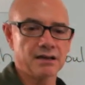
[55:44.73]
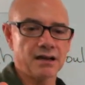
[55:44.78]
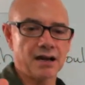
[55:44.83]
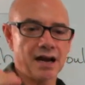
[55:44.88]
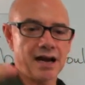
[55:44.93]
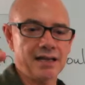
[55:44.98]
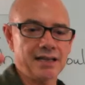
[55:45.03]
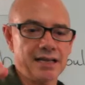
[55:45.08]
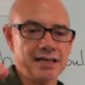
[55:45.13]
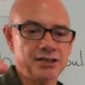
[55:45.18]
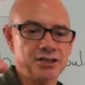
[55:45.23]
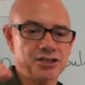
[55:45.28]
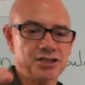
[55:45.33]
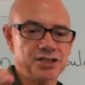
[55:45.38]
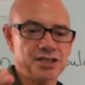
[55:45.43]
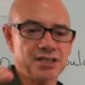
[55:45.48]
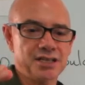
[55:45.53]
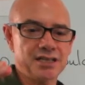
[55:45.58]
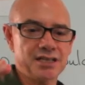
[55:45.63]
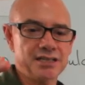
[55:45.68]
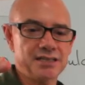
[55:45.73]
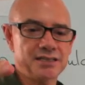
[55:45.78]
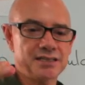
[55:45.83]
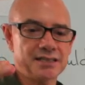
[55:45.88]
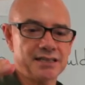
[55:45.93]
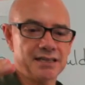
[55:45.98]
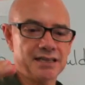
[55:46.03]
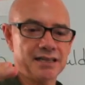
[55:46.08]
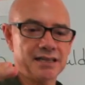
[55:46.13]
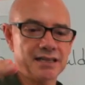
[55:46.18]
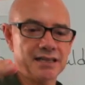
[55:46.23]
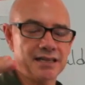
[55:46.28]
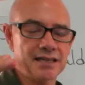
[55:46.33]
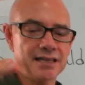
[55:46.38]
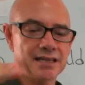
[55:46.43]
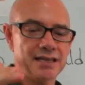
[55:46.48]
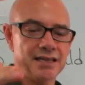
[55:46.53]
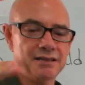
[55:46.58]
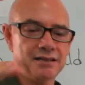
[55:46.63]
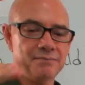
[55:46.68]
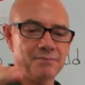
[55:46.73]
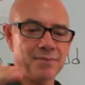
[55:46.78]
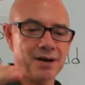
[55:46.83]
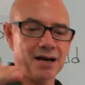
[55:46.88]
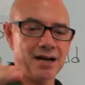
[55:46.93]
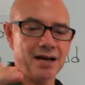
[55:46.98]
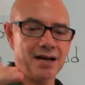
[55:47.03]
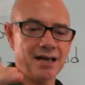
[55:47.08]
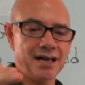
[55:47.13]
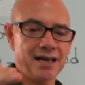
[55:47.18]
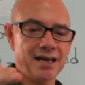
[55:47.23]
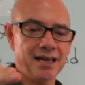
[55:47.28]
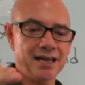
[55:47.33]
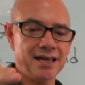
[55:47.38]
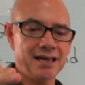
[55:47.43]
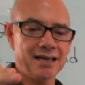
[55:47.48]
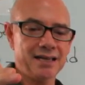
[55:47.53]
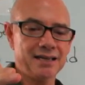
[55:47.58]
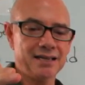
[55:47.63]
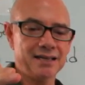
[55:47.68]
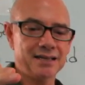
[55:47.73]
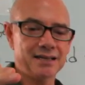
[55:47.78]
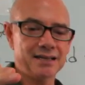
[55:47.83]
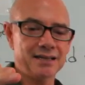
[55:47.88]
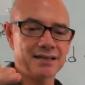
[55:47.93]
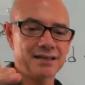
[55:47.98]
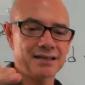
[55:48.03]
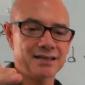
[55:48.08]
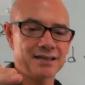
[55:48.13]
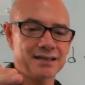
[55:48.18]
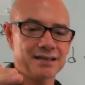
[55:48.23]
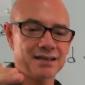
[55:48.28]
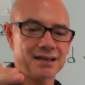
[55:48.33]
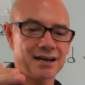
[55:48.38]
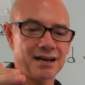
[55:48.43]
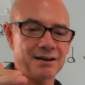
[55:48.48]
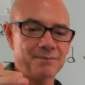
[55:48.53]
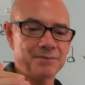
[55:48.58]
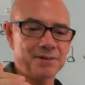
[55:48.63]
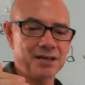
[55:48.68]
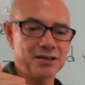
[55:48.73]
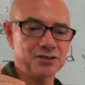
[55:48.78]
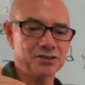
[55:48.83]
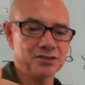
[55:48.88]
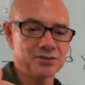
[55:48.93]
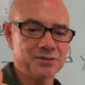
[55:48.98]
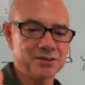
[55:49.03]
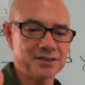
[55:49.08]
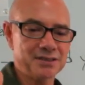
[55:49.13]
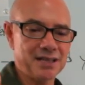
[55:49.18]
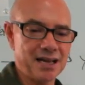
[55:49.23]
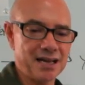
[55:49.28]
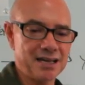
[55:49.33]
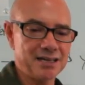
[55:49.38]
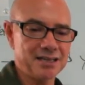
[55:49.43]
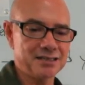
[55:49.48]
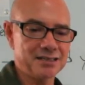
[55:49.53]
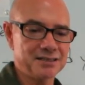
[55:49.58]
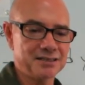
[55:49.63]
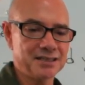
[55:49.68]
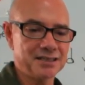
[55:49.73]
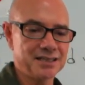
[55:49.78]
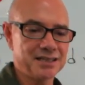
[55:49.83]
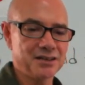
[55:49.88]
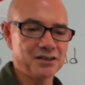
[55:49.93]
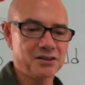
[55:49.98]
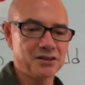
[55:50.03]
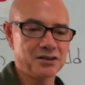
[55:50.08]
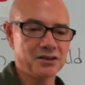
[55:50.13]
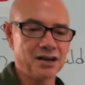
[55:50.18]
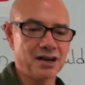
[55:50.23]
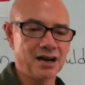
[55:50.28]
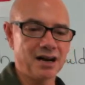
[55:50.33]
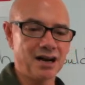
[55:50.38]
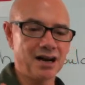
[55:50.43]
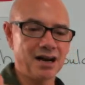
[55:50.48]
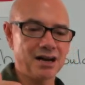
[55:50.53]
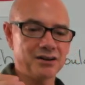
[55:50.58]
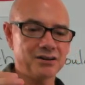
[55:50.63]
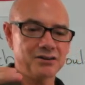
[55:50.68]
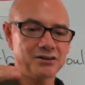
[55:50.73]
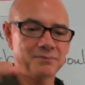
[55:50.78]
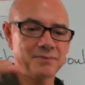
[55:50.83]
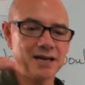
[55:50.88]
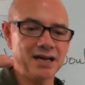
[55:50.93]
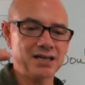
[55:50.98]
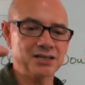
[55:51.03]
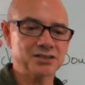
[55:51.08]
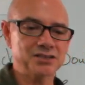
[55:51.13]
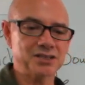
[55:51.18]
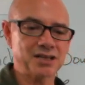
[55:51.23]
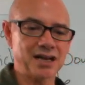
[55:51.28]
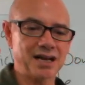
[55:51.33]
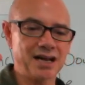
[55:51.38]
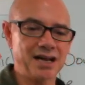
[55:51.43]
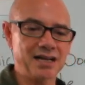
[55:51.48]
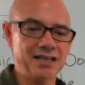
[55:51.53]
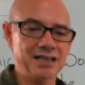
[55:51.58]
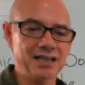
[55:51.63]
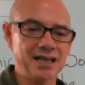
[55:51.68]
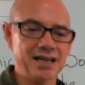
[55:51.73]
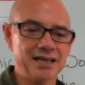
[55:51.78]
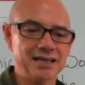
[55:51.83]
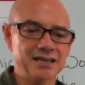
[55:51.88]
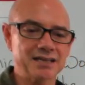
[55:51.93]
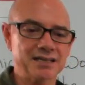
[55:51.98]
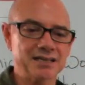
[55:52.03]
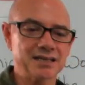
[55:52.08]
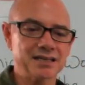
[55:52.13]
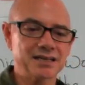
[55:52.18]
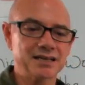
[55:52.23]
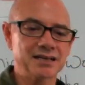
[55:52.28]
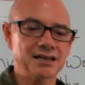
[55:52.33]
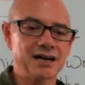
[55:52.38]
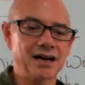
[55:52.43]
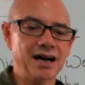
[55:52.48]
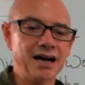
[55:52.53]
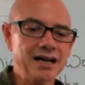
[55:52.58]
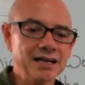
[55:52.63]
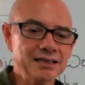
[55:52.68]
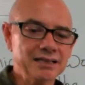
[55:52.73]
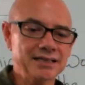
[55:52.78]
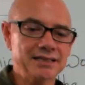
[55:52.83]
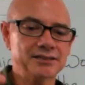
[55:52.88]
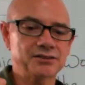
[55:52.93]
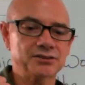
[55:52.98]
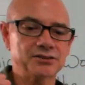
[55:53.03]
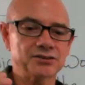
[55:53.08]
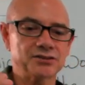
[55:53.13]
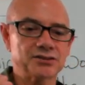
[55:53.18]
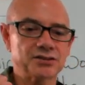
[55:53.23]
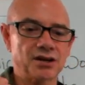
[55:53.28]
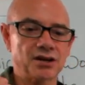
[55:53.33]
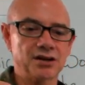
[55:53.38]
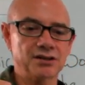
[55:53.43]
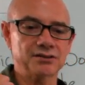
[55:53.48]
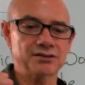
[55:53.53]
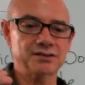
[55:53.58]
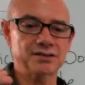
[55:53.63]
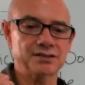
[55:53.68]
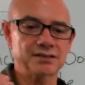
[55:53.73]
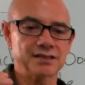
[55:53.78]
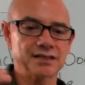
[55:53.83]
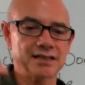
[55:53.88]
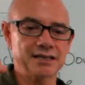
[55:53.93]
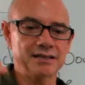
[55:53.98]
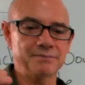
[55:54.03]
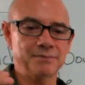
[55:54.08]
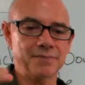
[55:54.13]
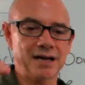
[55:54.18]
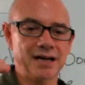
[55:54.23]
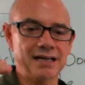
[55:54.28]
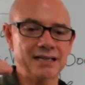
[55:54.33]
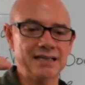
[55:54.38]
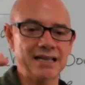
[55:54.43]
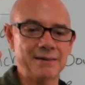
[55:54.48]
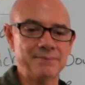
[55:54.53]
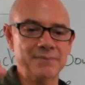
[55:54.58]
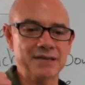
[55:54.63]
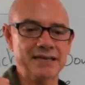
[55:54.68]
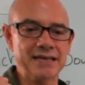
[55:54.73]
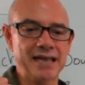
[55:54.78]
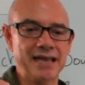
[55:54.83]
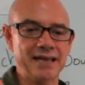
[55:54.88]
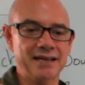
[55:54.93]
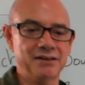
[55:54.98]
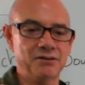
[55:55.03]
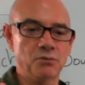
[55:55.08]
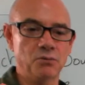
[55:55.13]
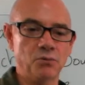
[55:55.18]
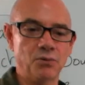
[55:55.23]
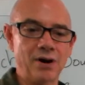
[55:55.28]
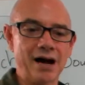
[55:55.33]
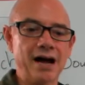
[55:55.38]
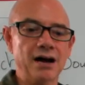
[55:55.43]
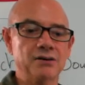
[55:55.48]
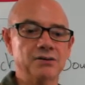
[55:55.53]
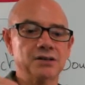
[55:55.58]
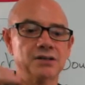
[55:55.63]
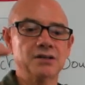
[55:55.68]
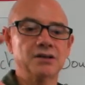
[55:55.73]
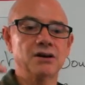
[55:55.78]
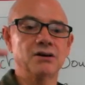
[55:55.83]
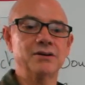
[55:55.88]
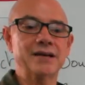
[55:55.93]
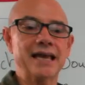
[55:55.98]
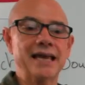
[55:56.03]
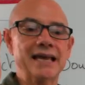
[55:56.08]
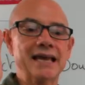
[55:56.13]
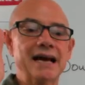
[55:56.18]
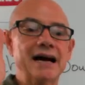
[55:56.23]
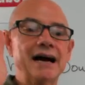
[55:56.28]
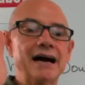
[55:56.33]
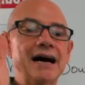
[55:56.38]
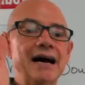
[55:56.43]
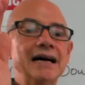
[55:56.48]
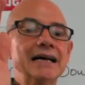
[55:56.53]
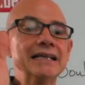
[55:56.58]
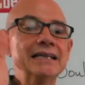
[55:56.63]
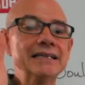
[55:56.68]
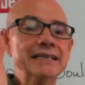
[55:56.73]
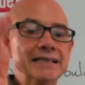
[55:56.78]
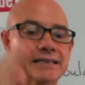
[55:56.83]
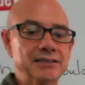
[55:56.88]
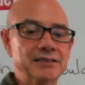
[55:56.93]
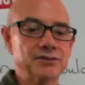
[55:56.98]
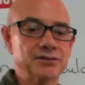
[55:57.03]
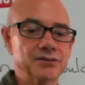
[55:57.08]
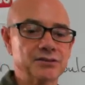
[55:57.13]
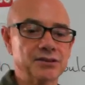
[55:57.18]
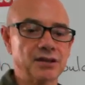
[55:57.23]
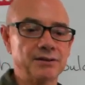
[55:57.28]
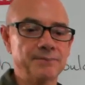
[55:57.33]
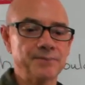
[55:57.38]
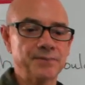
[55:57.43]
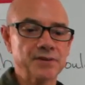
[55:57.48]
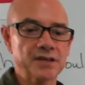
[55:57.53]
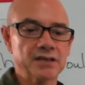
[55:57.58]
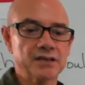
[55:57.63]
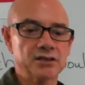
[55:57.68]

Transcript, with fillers: I like cheese in my, I'm not sure what that is. Umesh, I like a little salt in my lemonade. Wow. Okay, a little salt.